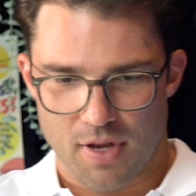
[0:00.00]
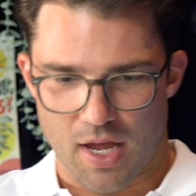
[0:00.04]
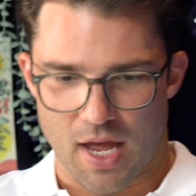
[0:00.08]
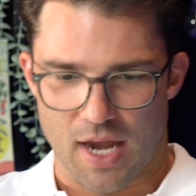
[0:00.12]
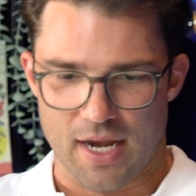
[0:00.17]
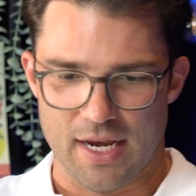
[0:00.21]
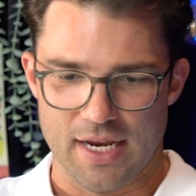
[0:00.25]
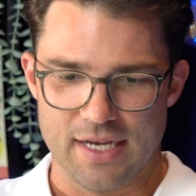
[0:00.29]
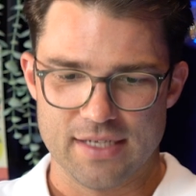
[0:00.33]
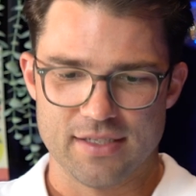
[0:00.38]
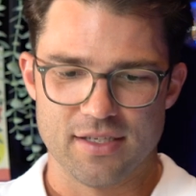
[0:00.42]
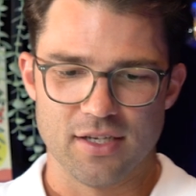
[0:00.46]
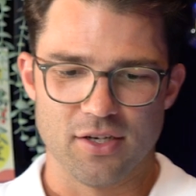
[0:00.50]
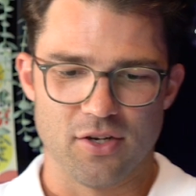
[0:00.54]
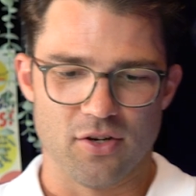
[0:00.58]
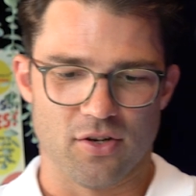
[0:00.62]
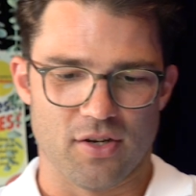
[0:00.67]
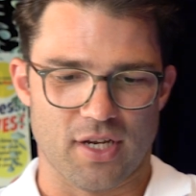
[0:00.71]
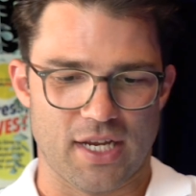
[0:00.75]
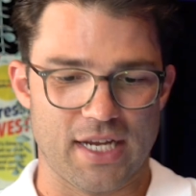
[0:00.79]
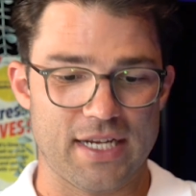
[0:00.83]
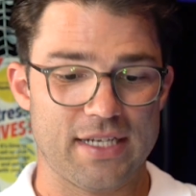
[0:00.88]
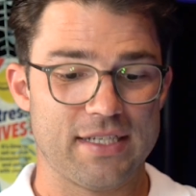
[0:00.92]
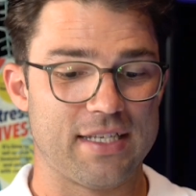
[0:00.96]
And here's
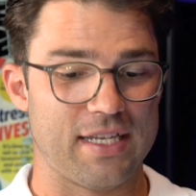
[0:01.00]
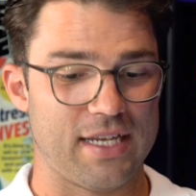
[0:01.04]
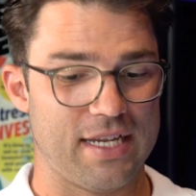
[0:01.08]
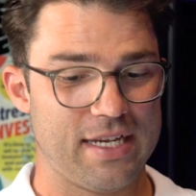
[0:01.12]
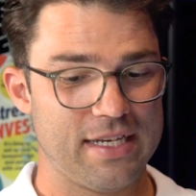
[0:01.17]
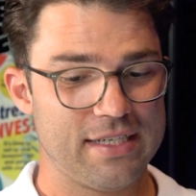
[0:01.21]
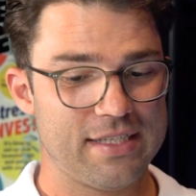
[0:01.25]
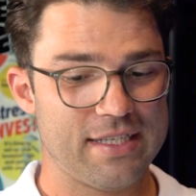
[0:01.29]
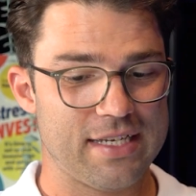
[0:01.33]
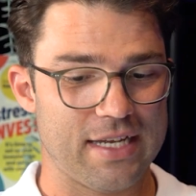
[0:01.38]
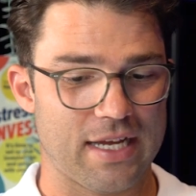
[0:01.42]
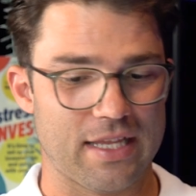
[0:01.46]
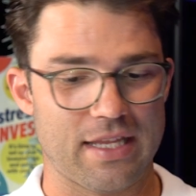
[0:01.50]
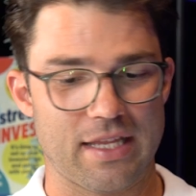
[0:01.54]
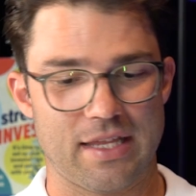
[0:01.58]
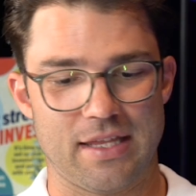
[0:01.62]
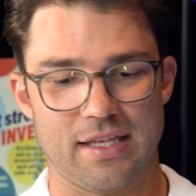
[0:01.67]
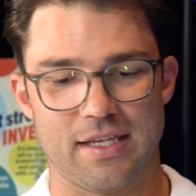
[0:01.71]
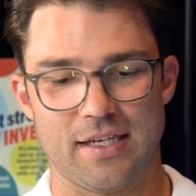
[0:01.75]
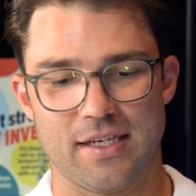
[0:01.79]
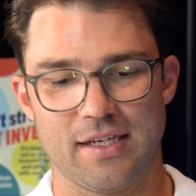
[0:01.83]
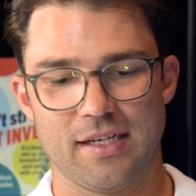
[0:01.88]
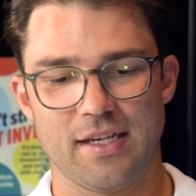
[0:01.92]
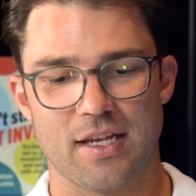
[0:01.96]
the other
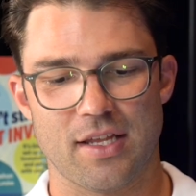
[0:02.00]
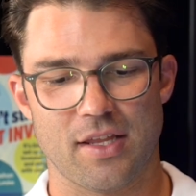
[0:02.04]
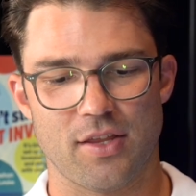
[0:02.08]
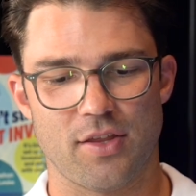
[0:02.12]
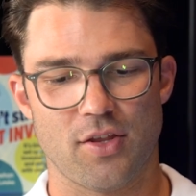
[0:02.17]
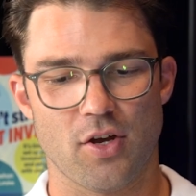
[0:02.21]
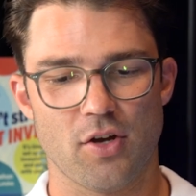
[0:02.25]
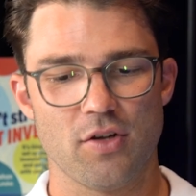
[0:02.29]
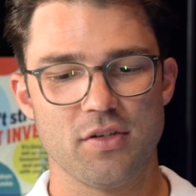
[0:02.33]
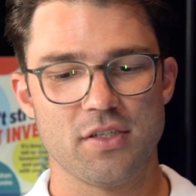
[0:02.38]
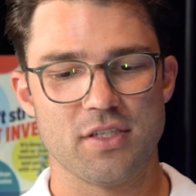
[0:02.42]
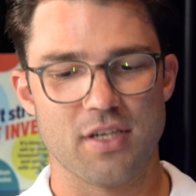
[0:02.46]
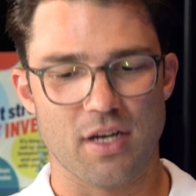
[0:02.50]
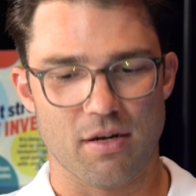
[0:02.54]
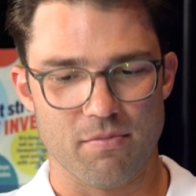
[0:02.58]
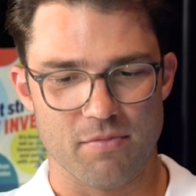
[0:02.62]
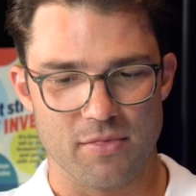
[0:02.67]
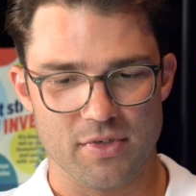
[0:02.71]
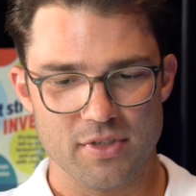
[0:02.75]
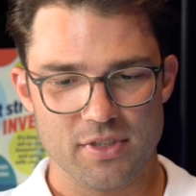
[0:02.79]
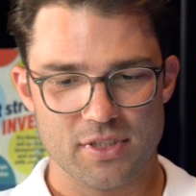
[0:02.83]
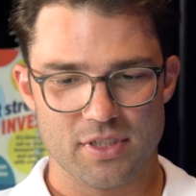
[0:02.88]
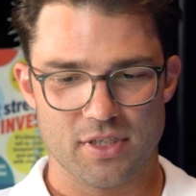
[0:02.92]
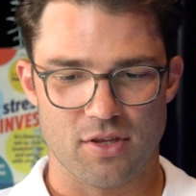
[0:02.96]
thing. Those
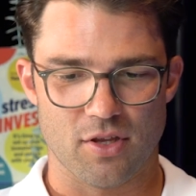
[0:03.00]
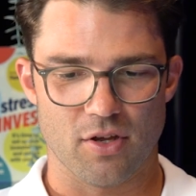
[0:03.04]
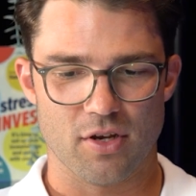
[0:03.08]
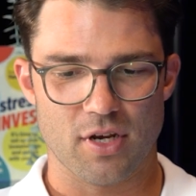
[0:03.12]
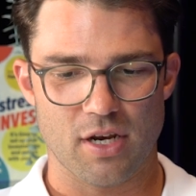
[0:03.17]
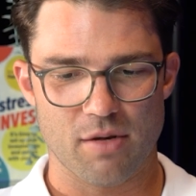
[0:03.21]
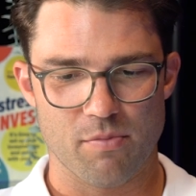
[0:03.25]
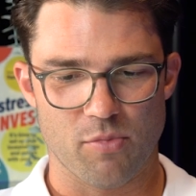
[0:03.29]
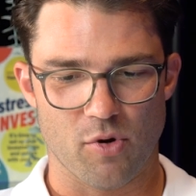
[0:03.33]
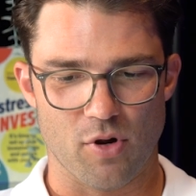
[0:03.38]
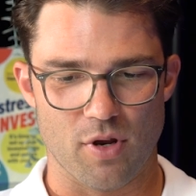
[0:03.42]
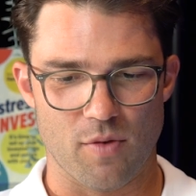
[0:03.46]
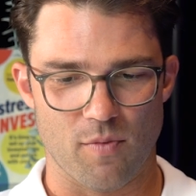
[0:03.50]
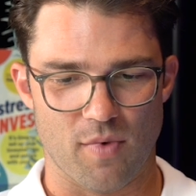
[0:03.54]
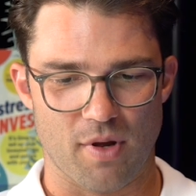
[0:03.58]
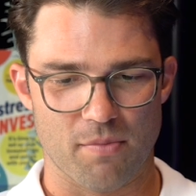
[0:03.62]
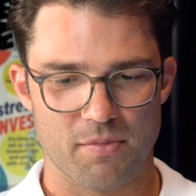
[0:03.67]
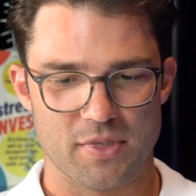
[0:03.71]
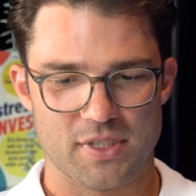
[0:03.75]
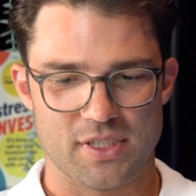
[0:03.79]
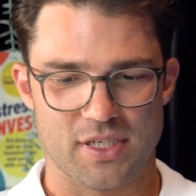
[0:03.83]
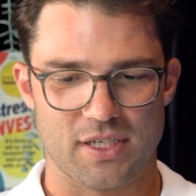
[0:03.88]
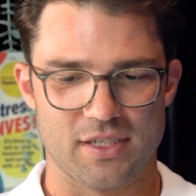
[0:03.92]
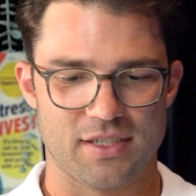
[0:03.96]
numbers, 13.1%,
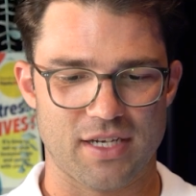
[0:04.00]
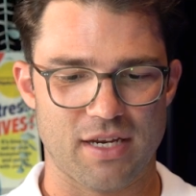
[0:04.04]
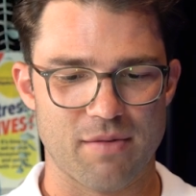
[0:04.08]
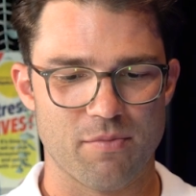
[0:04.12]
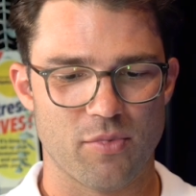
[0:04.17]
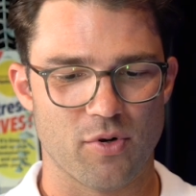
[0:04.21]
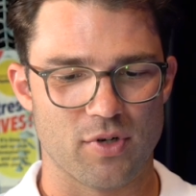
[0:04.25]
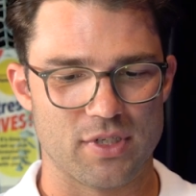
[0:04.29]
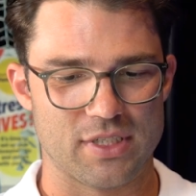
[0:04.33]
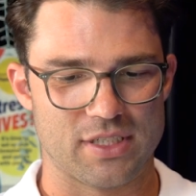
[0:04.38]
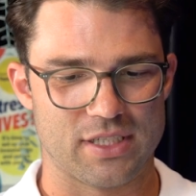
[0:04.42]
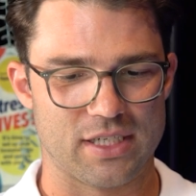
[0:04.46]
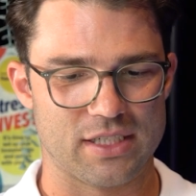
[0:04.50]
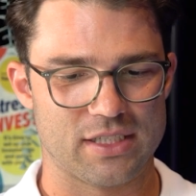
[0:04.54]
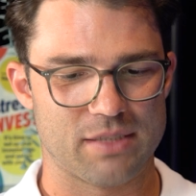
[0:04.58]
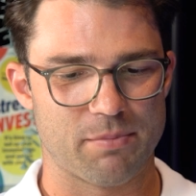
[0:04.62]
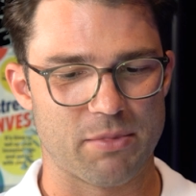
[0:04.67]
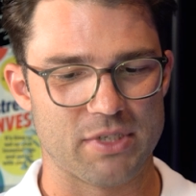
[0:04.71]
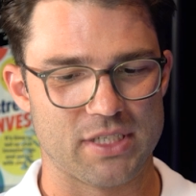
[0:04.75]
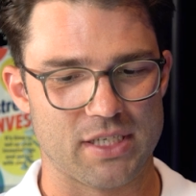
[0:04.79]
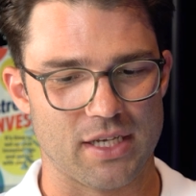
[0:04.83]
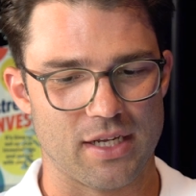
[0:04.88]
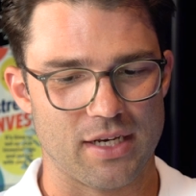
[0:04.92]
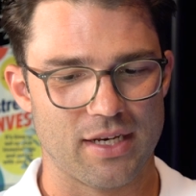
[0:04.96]

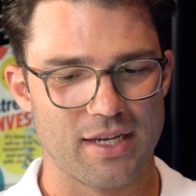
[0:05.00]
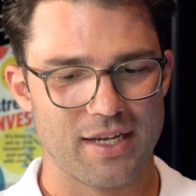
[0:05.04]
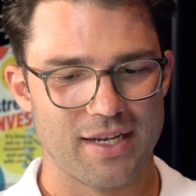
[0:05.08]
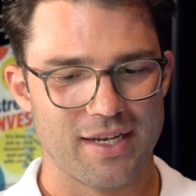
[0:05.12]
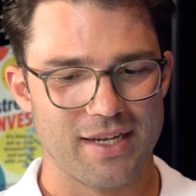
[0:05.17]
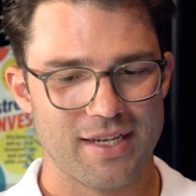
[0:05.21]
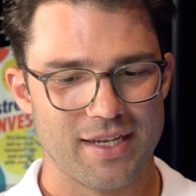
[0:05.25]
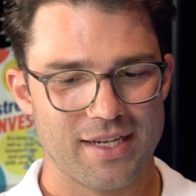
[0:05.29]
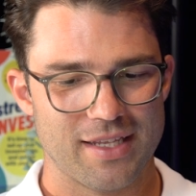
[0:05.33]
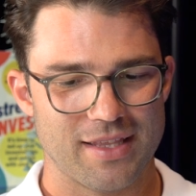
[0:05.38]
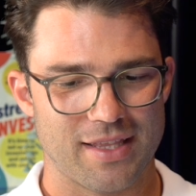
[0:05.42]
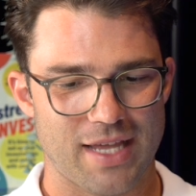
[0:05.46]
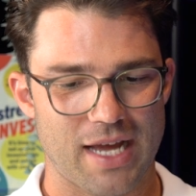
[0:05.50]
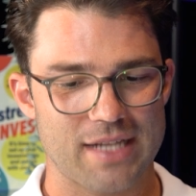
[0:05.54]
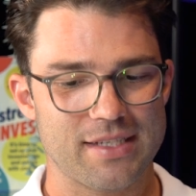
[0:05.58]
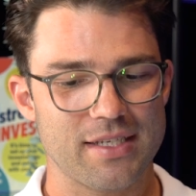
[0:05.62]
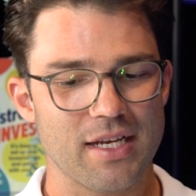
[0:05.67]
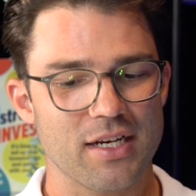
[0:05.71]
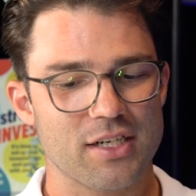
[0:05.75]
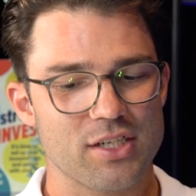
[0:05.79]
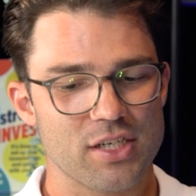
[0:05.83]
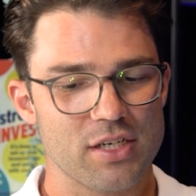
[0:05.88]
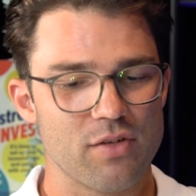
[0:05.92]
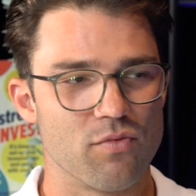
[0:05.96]
10.6%, that's
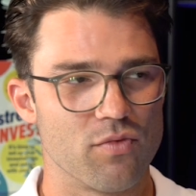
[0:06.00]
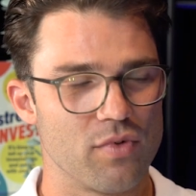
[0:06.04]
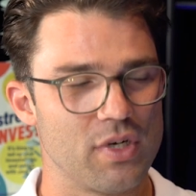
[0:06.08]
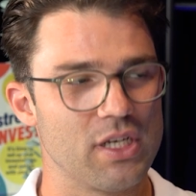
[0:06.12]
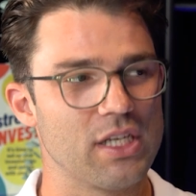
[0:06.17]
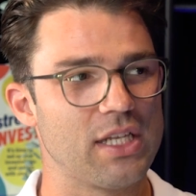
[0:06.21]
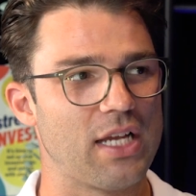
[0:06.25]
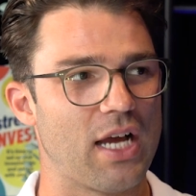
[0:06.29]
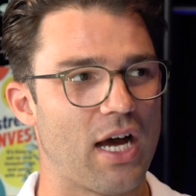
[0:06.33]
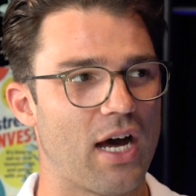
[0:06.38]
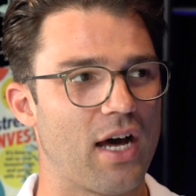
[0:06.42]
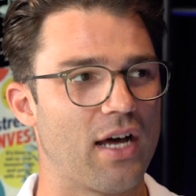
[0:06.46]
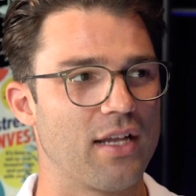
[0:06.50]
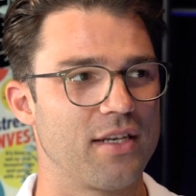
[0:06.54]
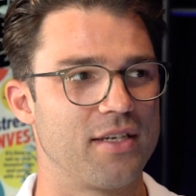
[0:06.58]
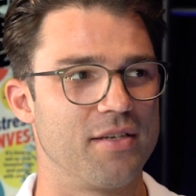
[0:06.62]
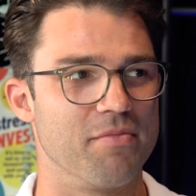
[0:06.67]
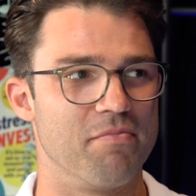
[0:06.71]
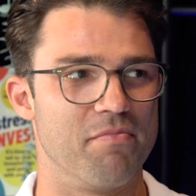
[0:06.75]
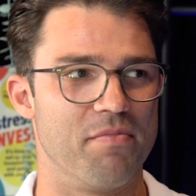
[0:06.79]
actually really hard to